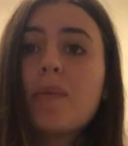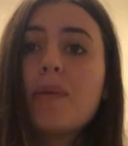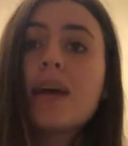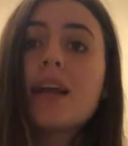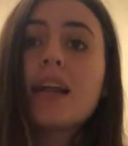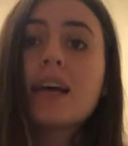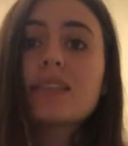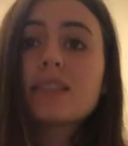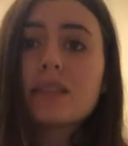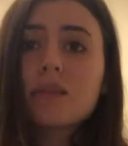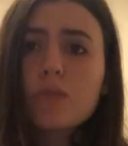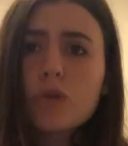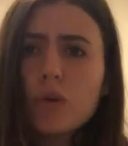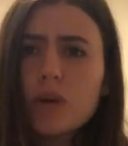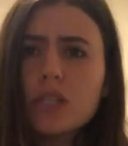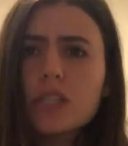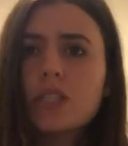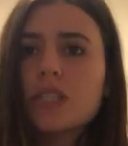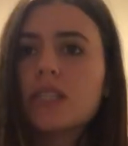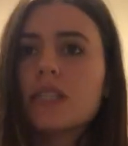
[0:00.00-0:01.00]
and ask them
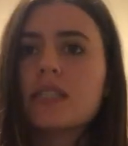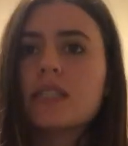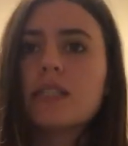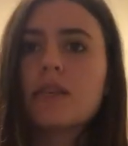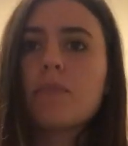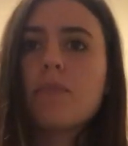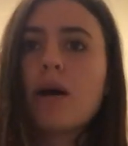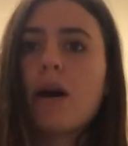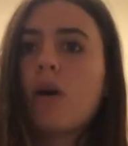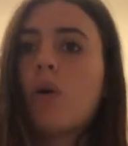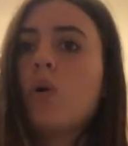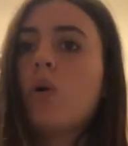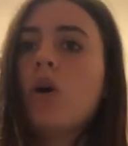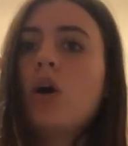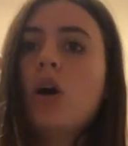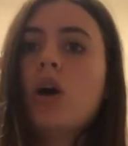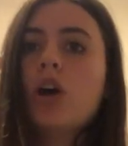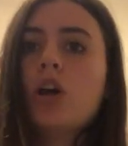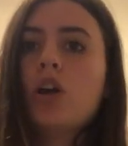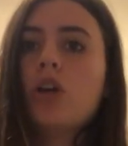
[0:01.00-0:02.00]
questions about,
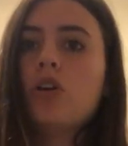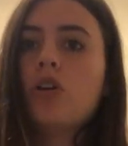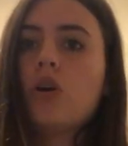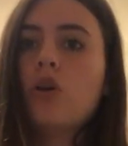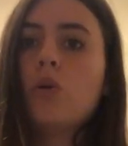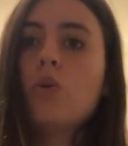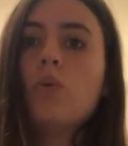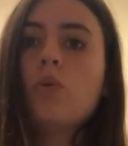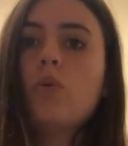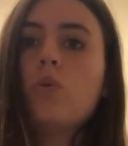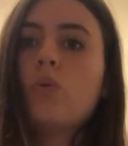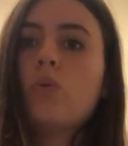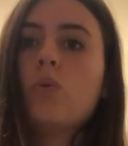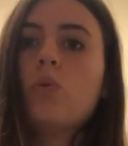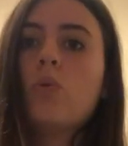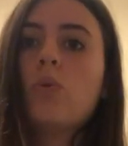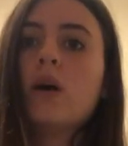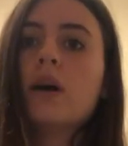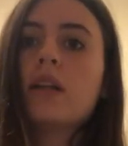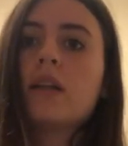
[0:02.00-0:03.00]
you know,
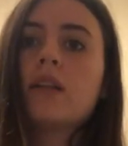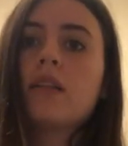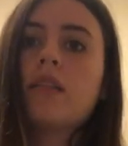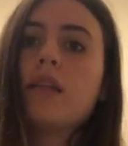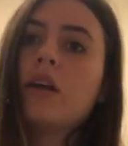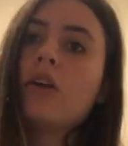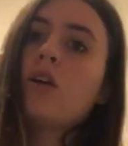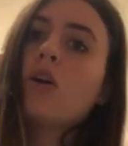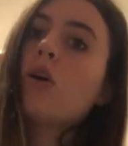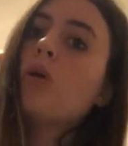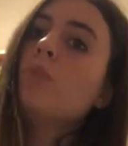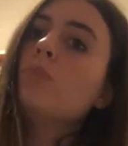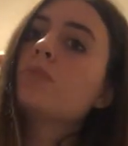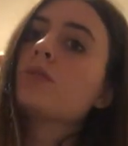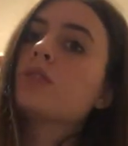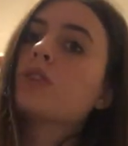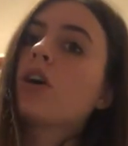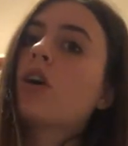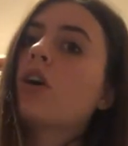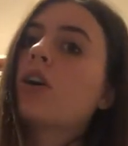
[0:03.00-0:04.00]
what their
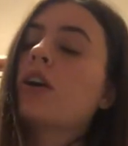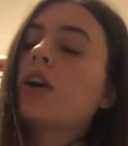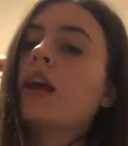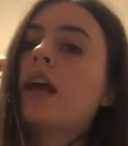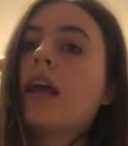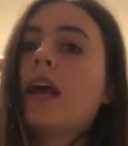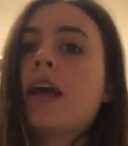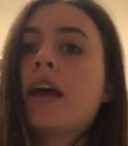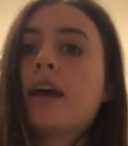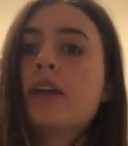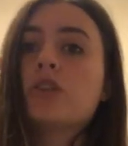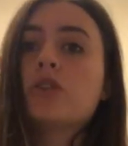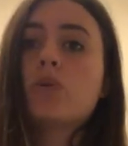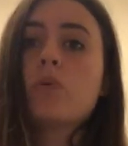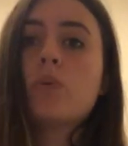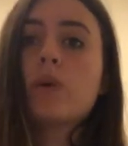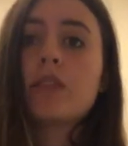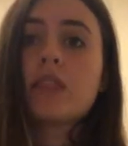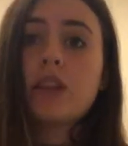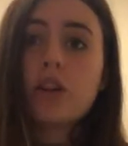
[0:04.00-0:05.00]
hopes are and
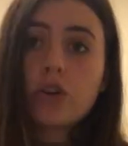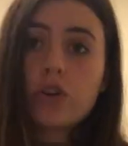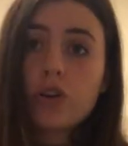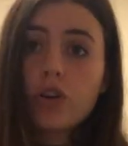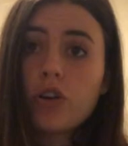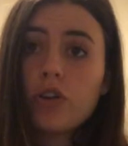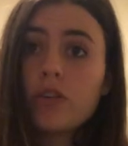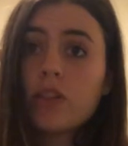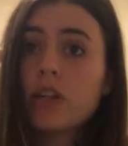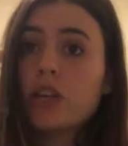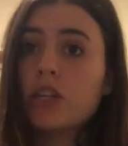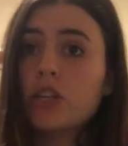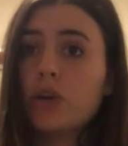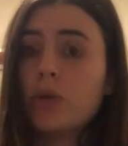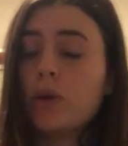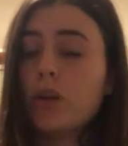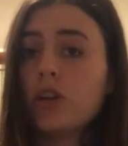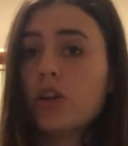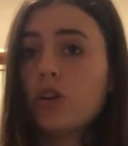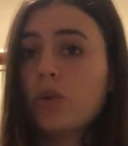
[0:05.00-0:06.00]
what they're currently
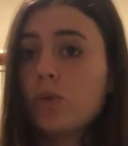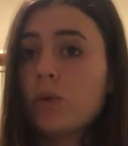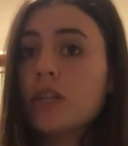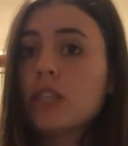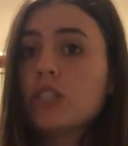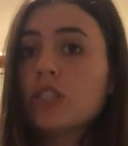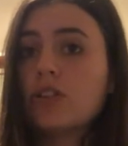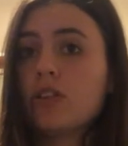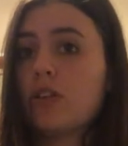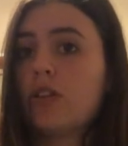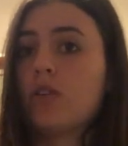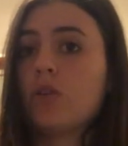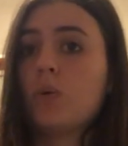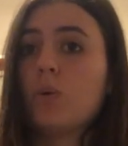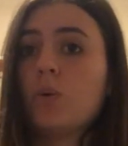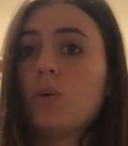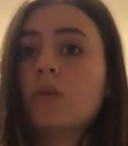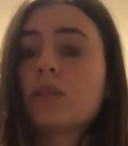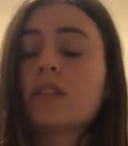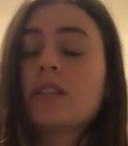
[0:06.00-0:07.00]
doing to reach their
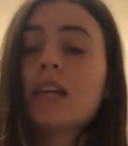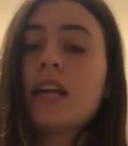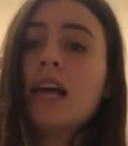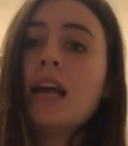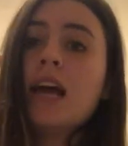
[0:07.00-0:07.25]
goals.